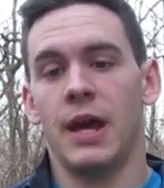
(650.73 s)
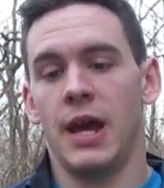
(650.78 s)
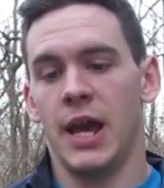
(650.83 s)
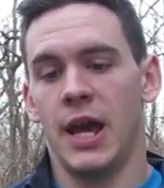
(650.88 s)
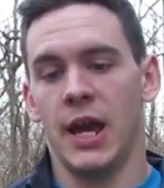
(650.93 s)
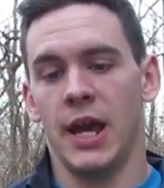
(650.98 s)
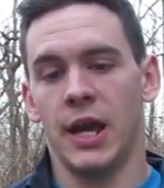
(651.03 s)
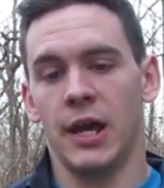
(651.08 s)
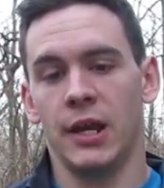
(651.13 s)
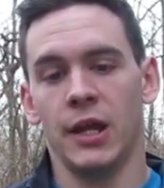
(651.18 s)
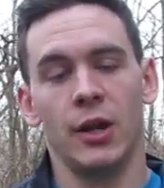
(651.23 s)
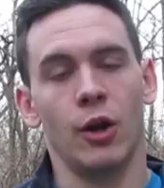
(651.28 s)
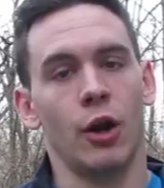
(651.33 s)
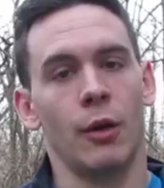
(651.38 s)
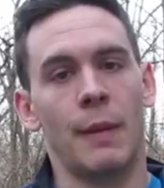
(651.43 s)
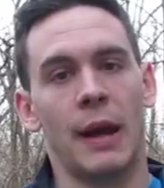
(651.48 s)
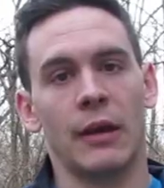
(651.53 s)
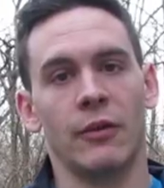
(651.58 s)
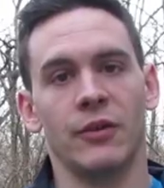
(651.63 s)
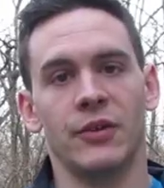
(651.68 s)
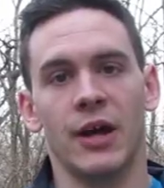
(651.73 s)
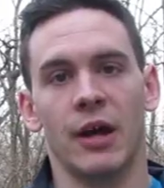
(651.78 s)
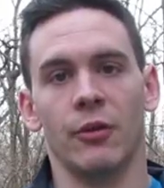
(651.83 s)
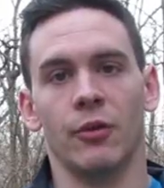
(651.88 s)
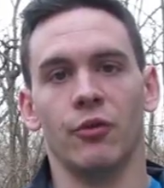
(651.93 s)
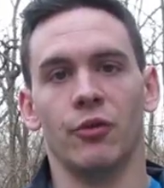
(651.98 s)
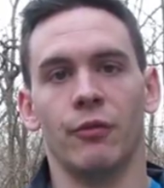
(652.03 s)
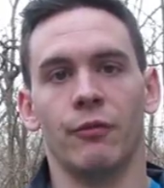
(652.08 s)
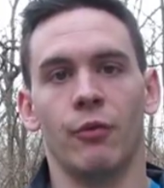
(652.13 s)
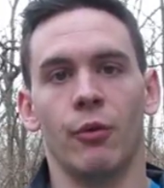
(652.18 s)
and it automatically
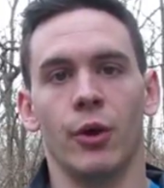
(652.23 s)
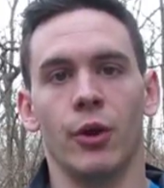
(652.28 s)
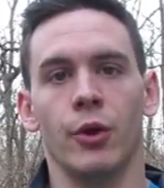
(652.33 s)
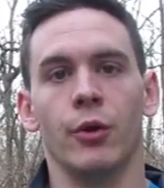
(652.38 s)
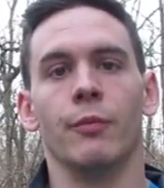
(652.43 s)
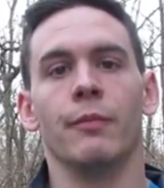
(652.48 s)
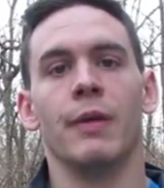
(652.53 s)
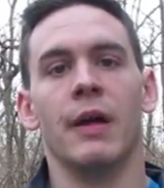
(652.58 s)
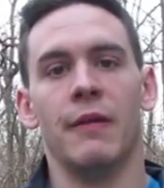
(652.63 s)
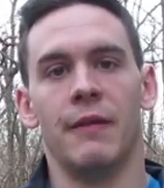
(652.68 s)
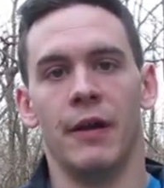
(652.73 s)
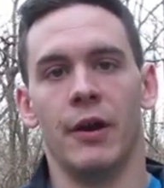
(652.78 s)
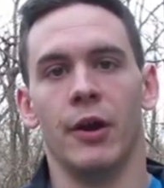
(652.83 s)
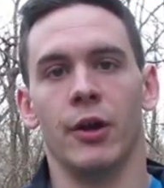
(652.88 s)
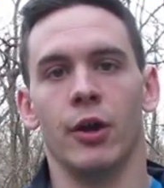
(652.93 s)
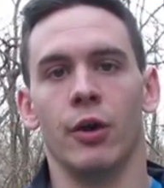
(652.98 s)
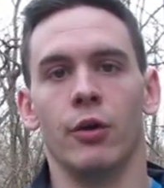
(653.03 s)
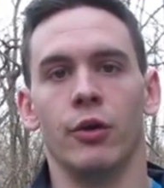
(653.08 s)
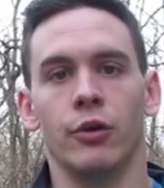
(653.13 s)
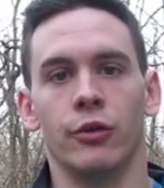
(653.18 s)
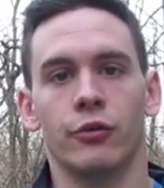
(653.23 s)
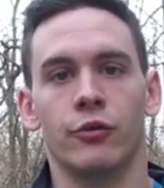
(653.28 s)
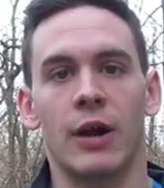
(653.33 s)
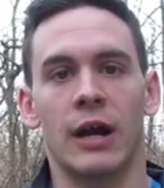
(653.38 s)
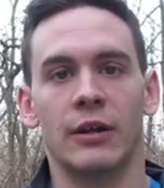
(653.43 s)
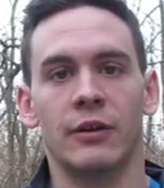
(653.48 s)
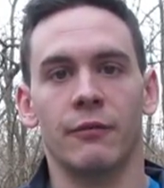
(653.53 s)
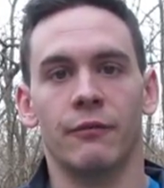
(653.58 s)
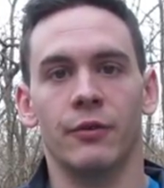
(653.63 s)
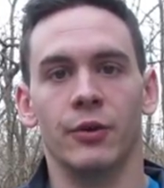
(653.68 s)
downloads it for you, and there you go, you just
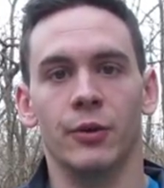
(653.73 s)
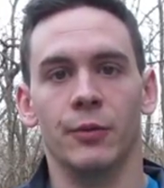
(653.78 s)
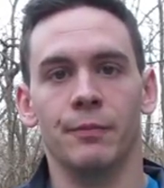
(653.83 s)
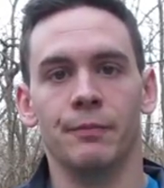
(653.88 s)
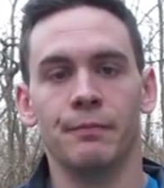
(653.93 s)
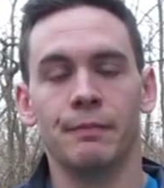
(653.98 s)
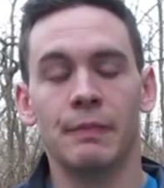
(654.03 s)
track your food.